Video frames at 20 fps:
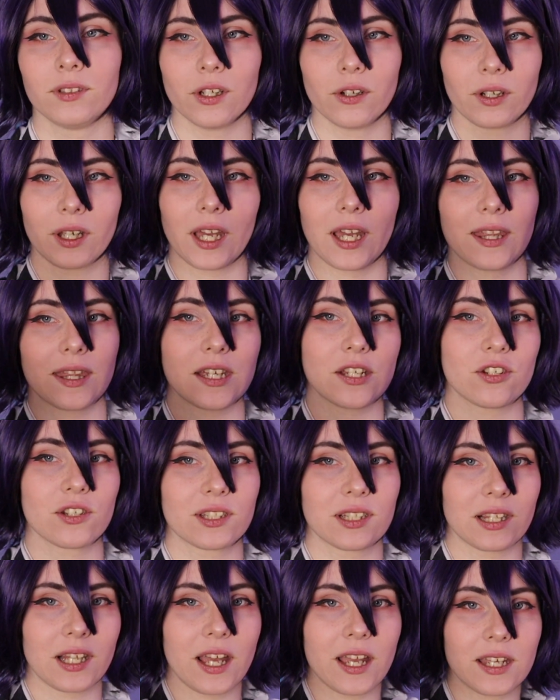okay, they
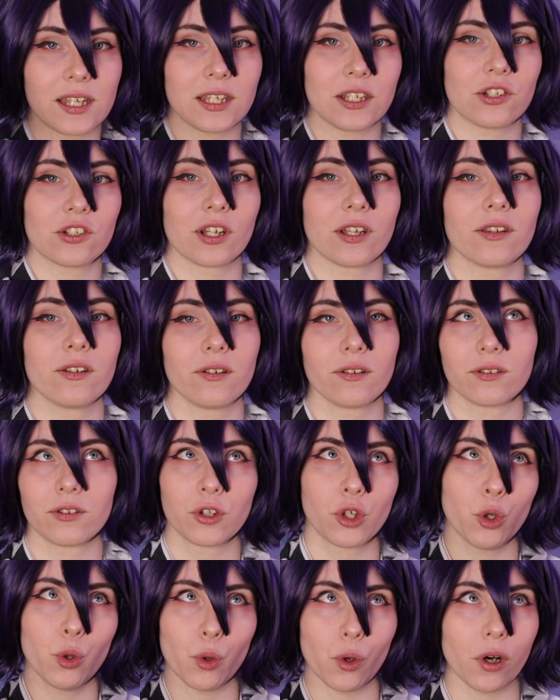just like each other,
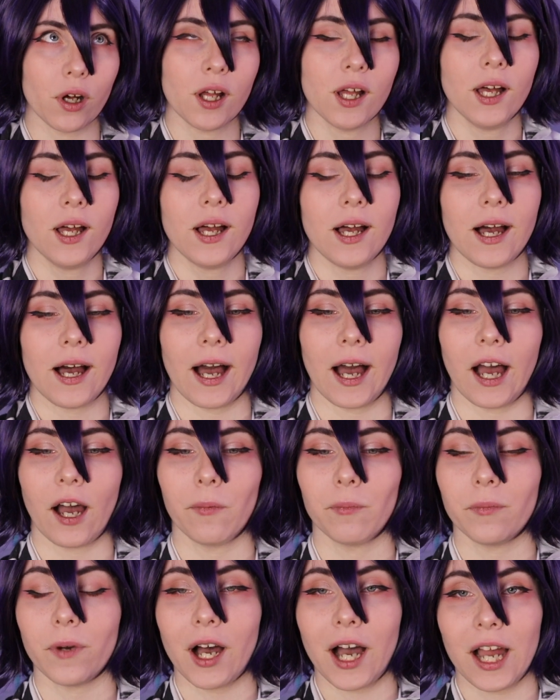cool.
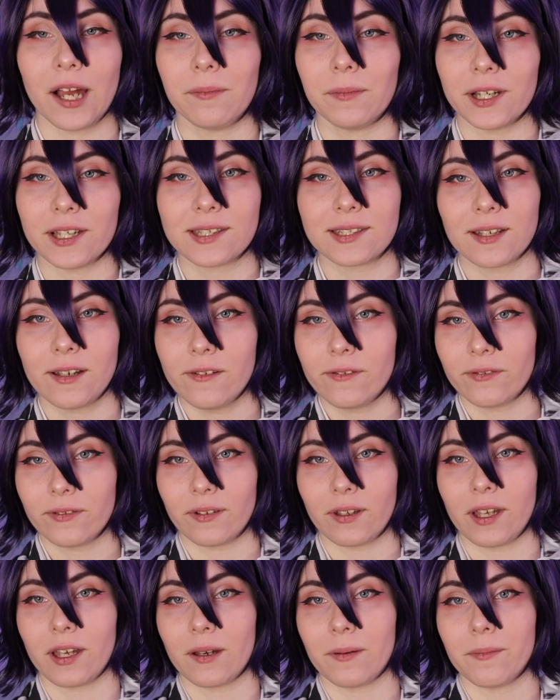Um, I myself
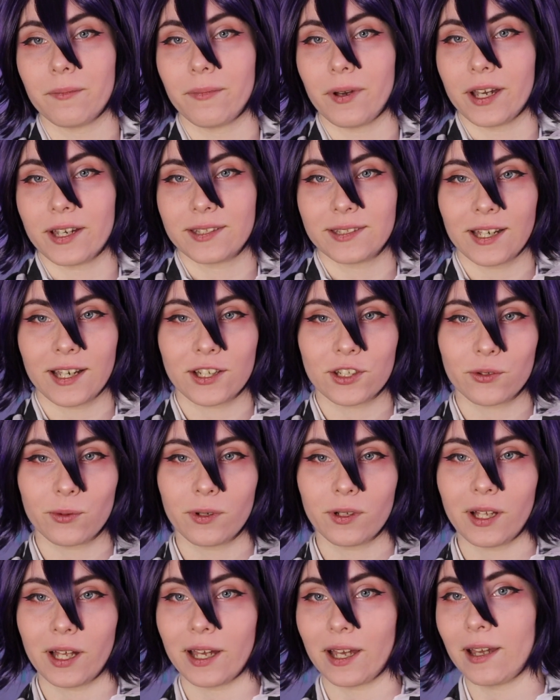am
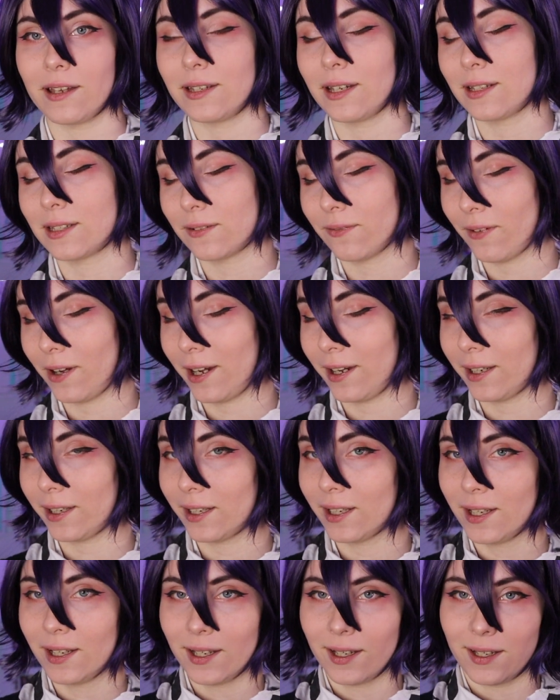bisexual, I
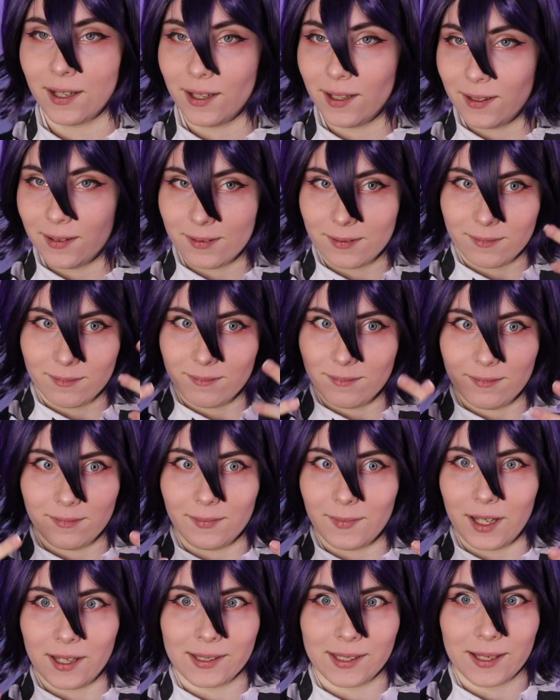identify
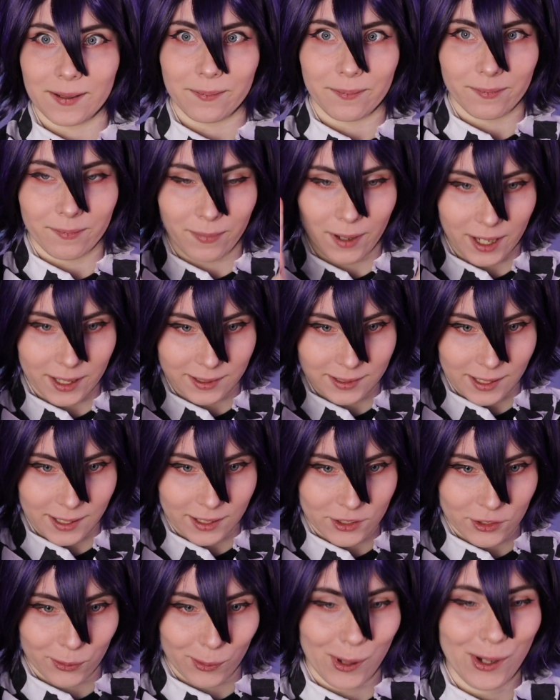as a
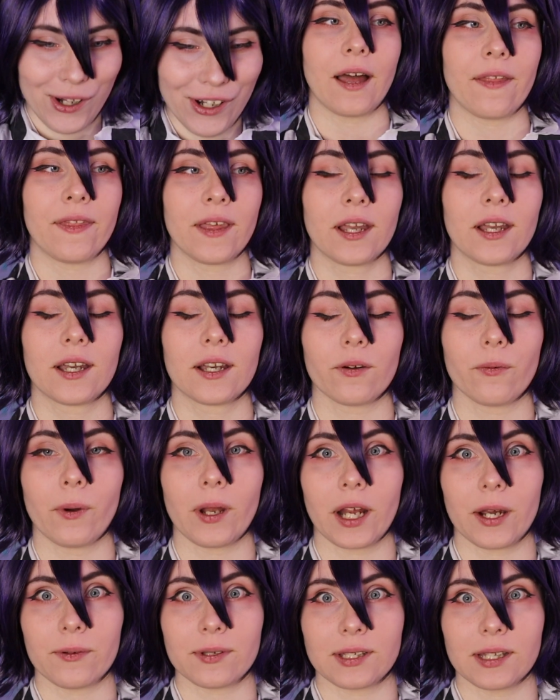bisexual. I think
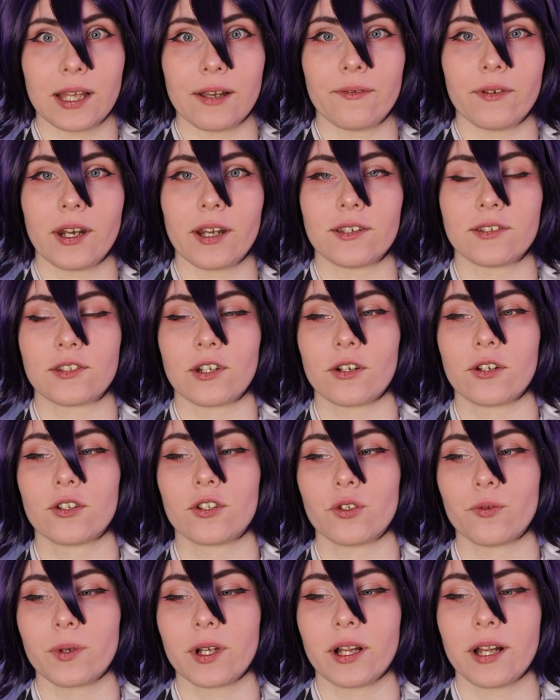when I was 11 I started
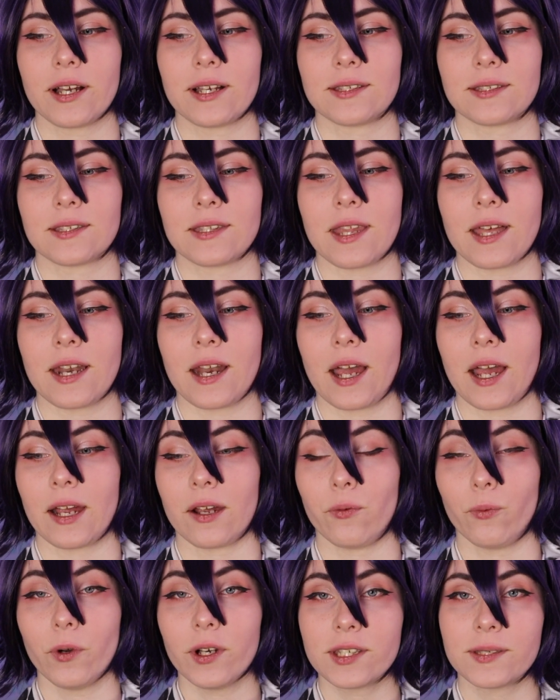to realize that
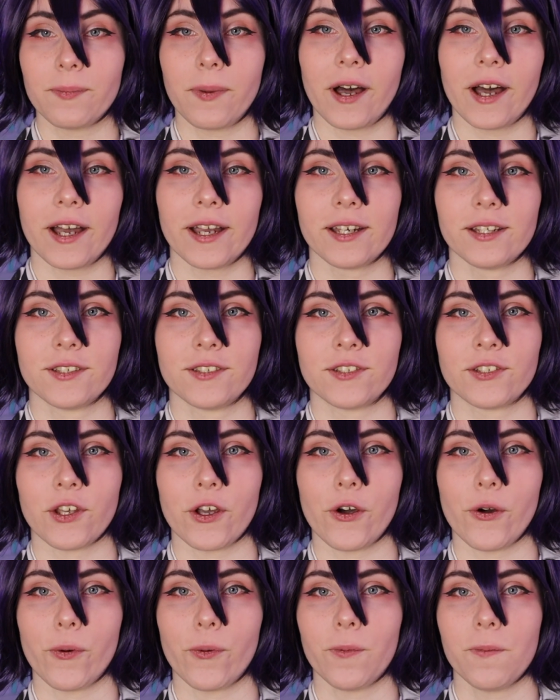I was bi,
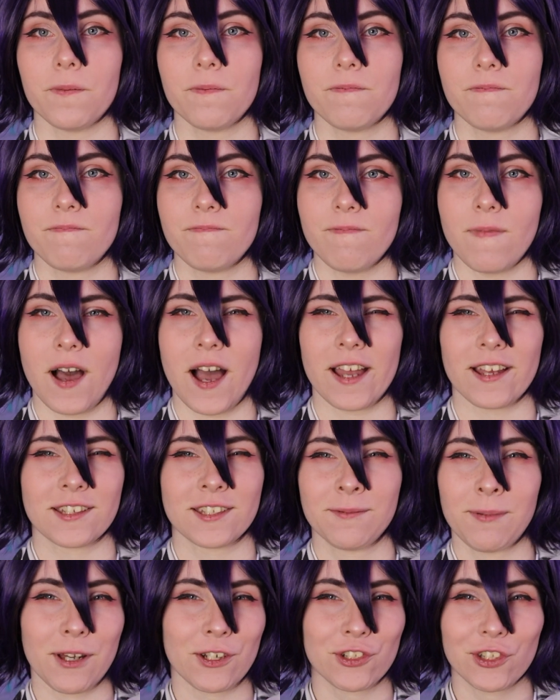so I
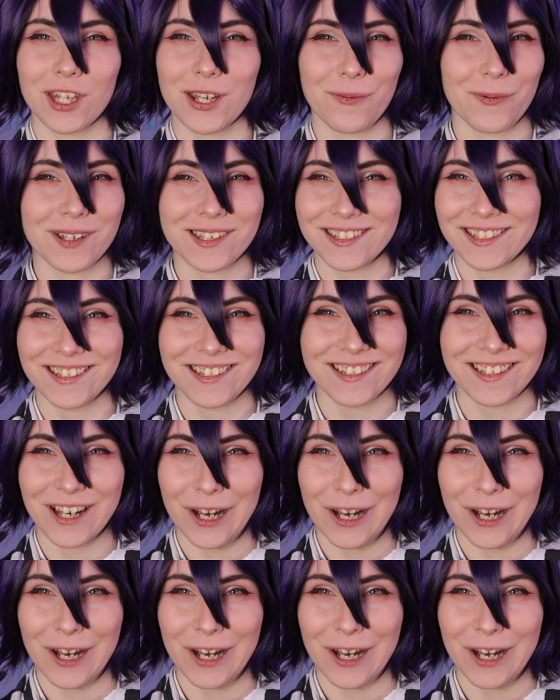especially wasn't